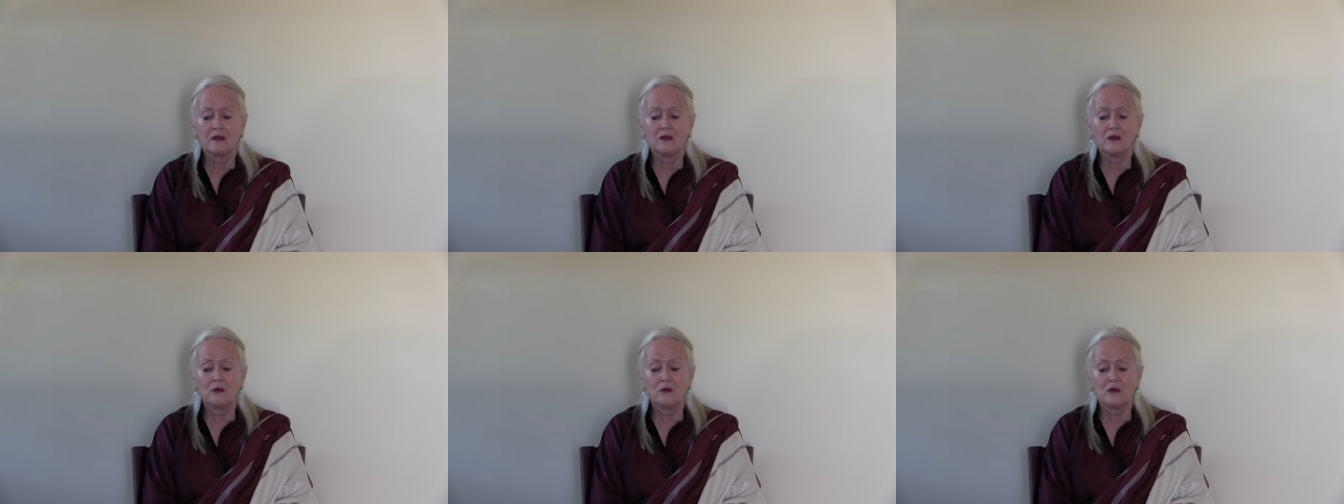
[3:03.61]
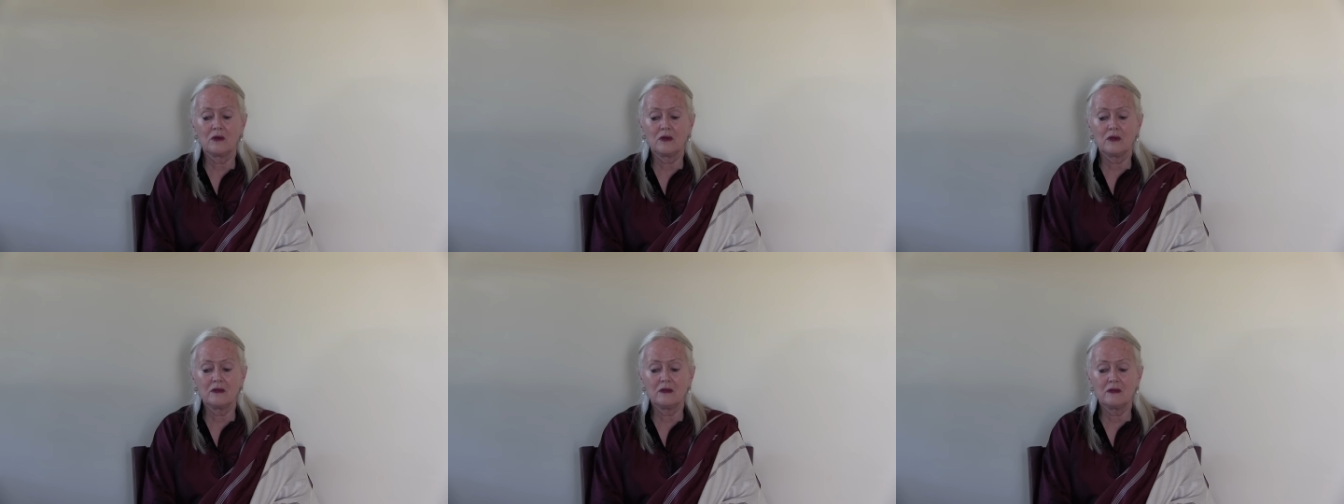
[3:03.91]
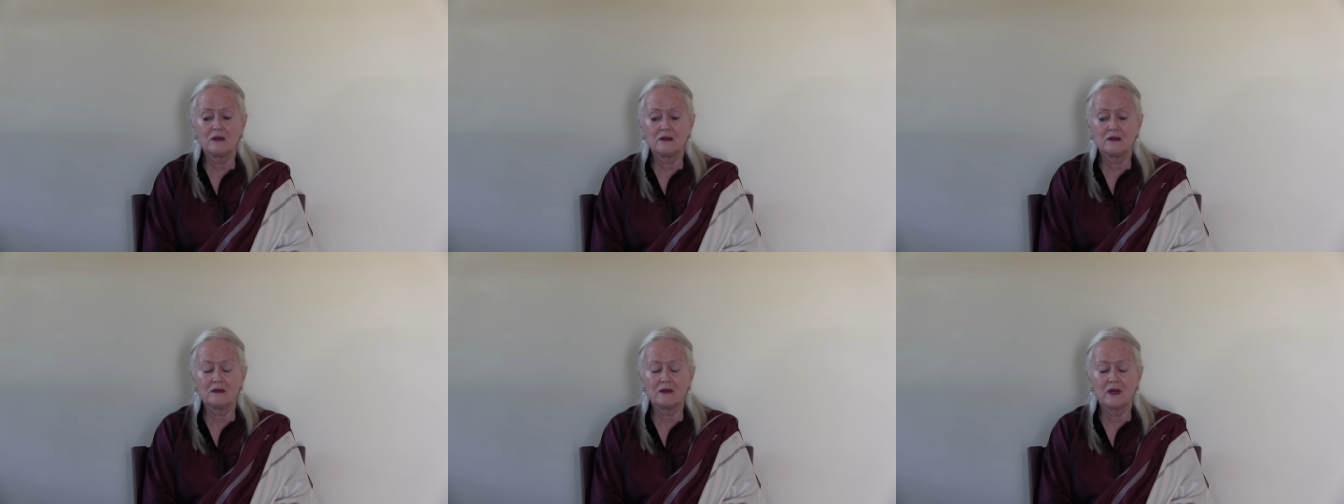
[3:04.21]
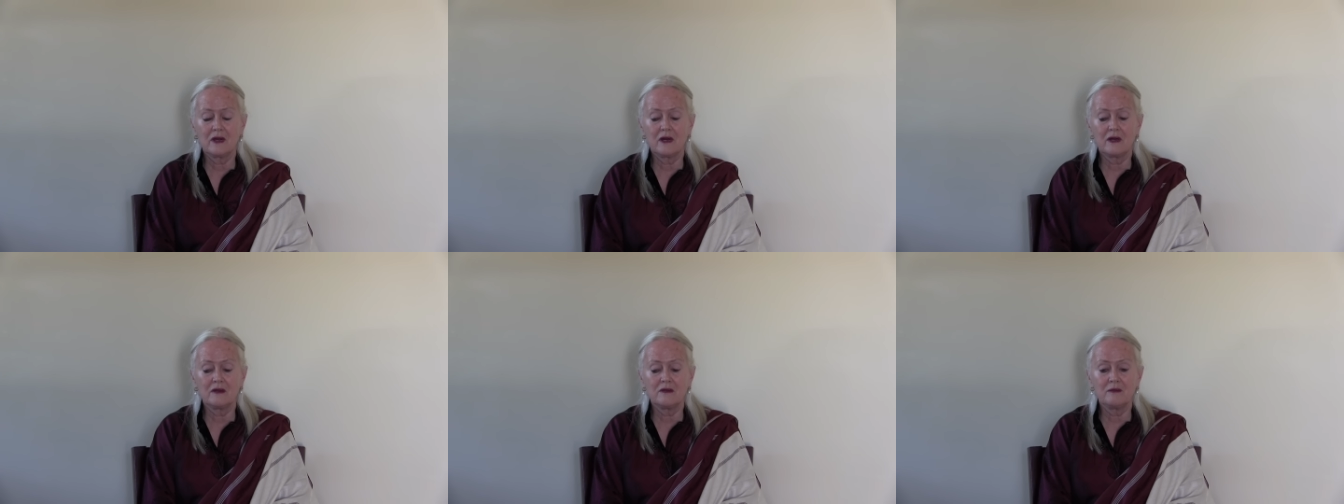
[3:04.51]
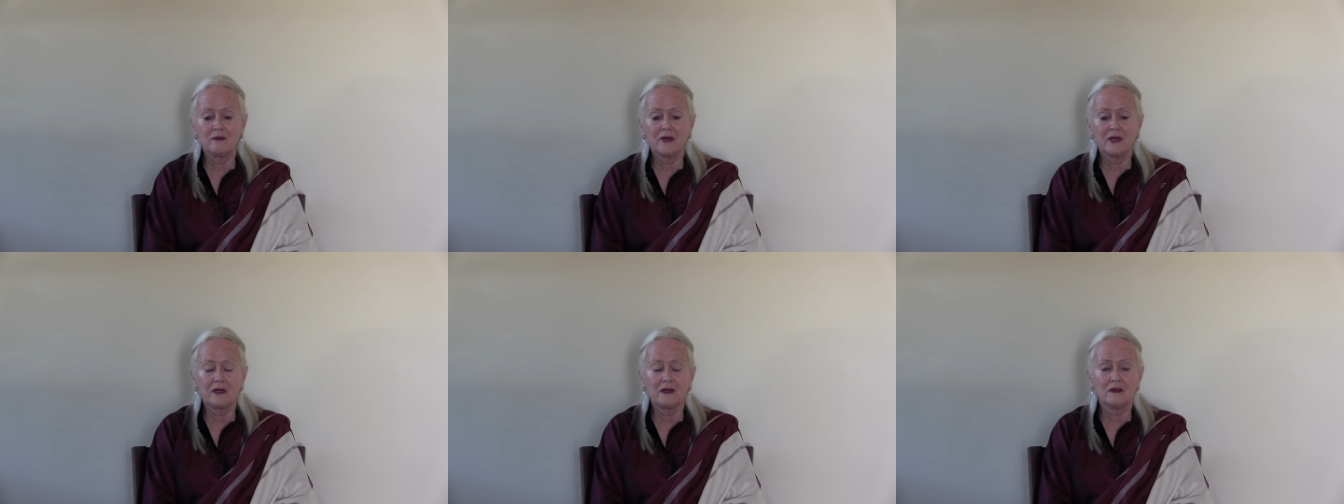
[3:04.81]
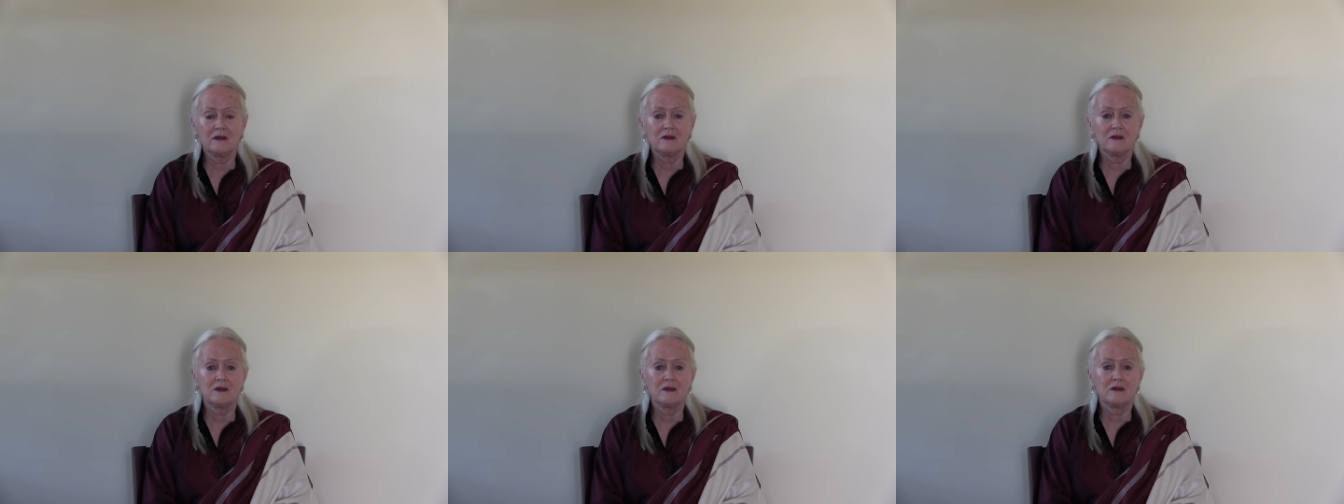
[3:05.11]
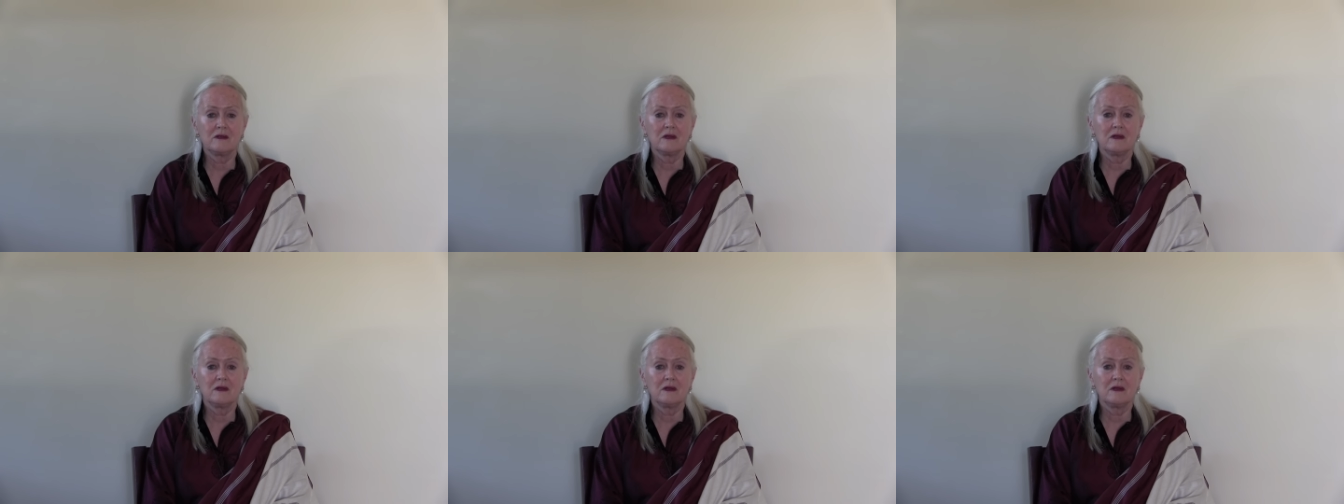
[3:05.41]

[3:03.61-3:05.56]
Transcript: the world is out of balance